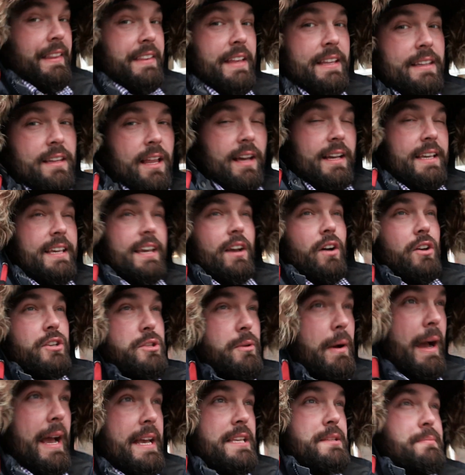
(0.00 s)
And then Lucky also
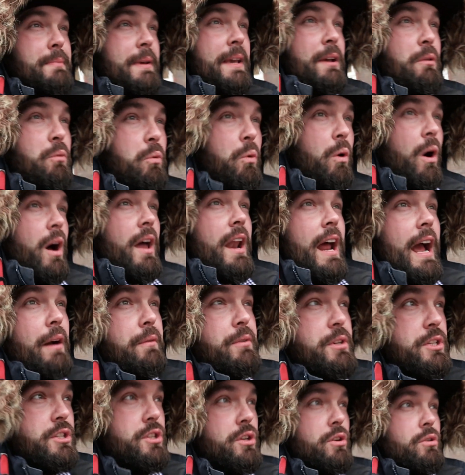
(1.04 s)
asked me what I
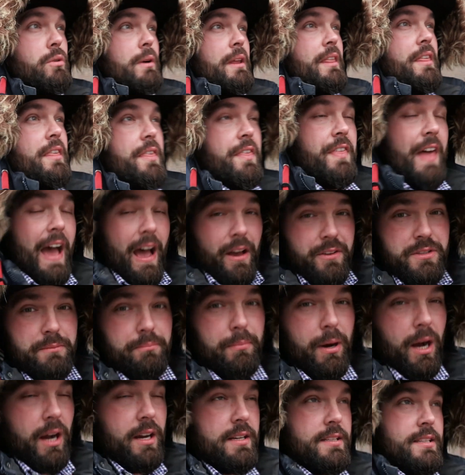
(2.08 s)
would do with $1,000
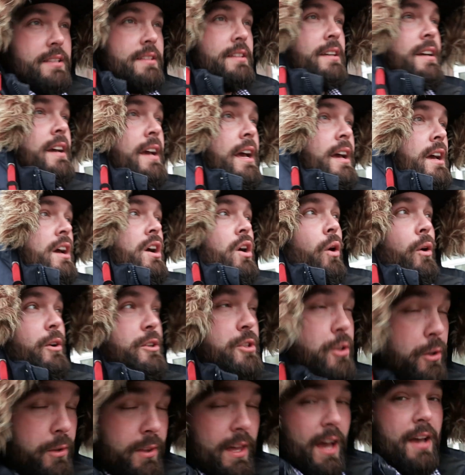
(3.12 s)
or
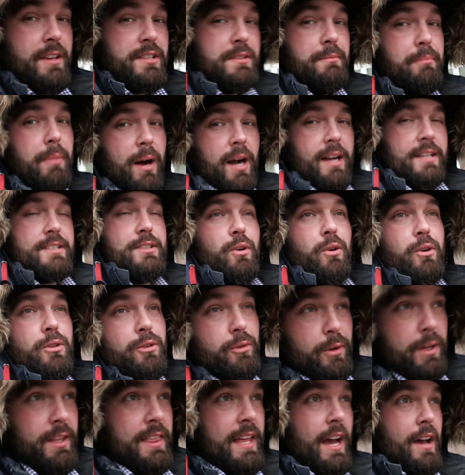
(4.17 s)
$2,000 or
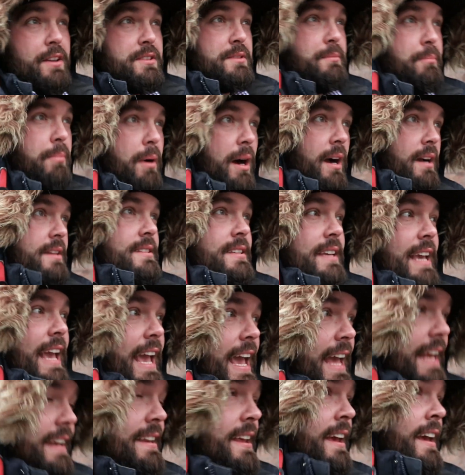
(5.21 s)
$3,000.
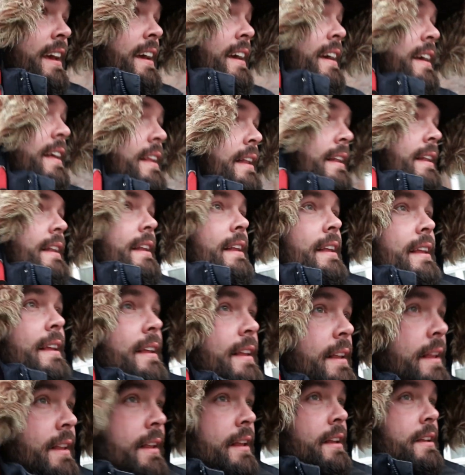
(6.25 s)
And
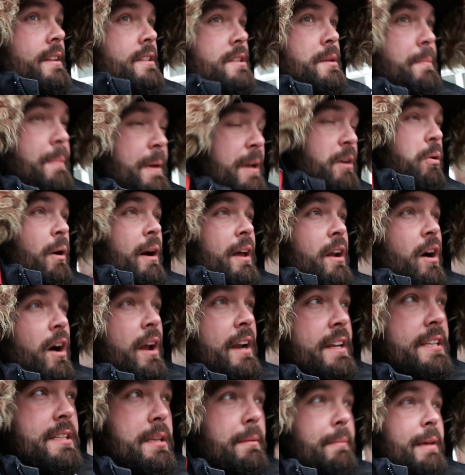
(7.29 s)
to be quite
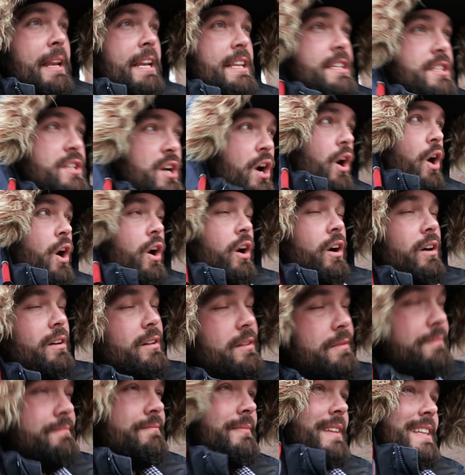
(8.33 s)
honest, it's
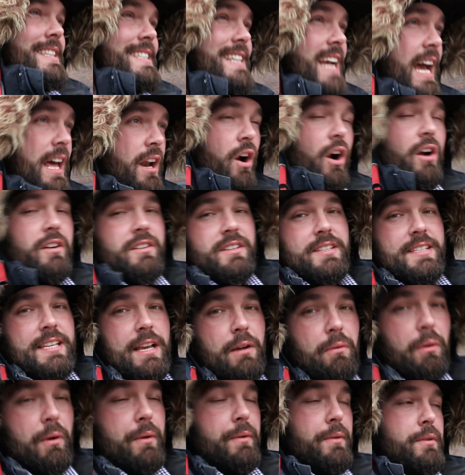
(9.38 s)
kind of hard to say
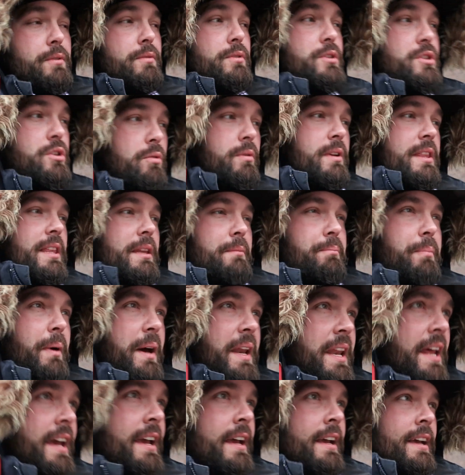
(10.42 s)
what you would do with it, but
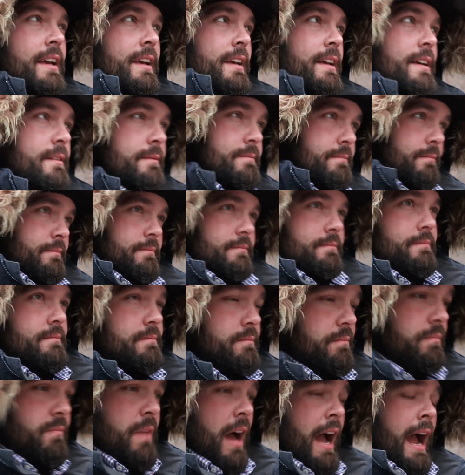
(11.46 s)

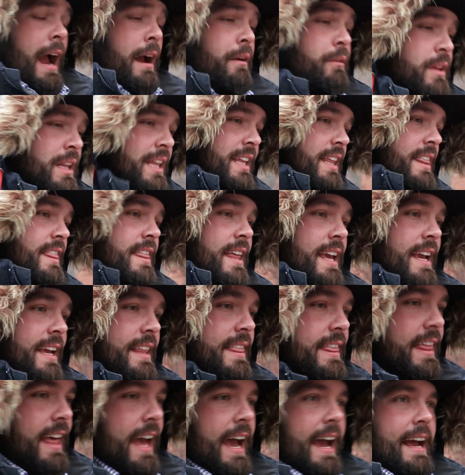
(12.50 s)
I really think
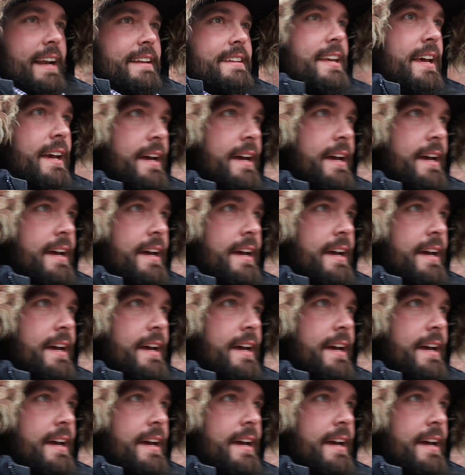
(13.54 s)
that